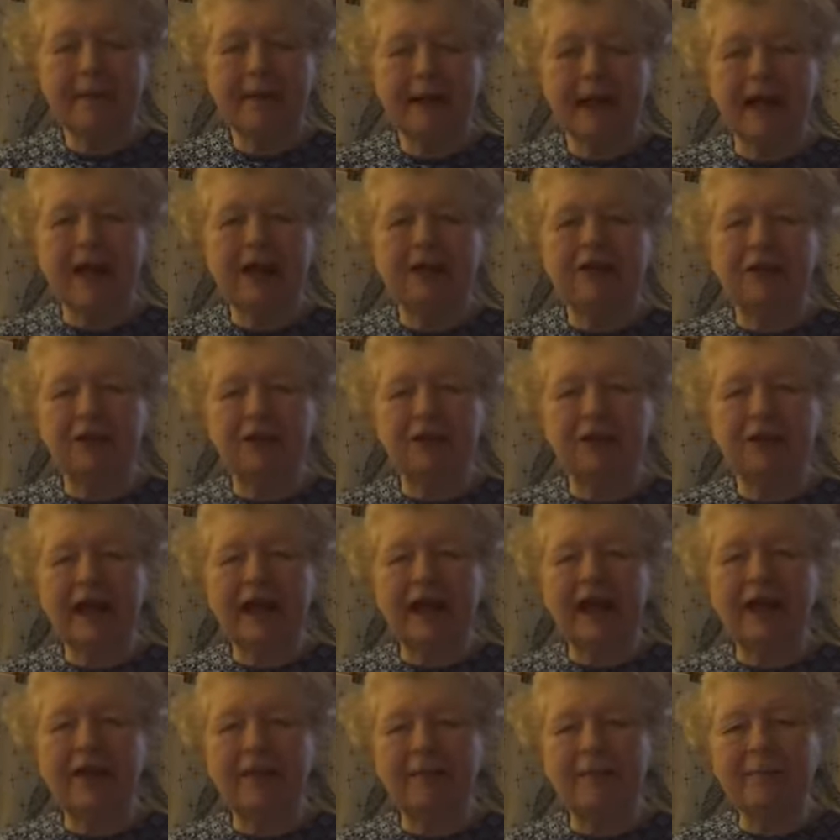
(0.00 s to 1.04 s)
I'll do that.
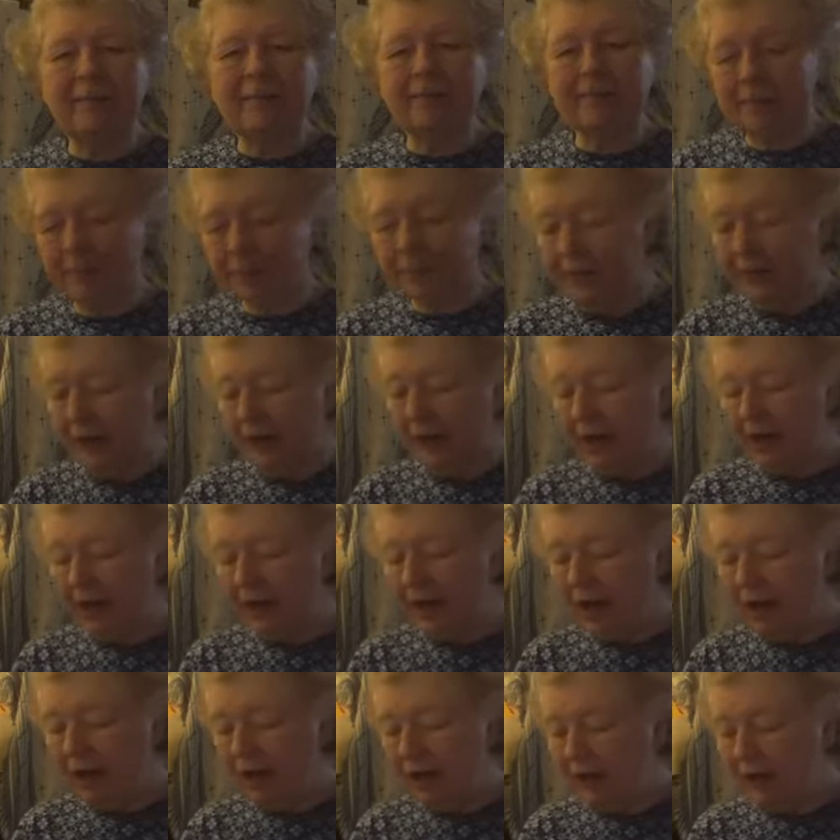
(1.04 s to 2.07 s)

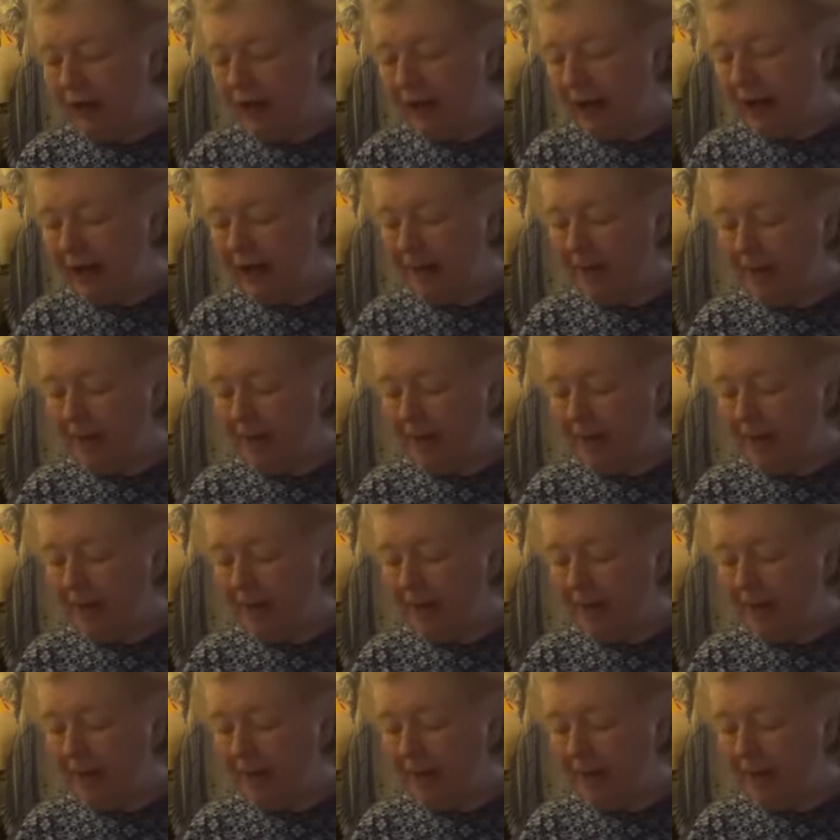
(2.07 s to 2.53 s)
Okay.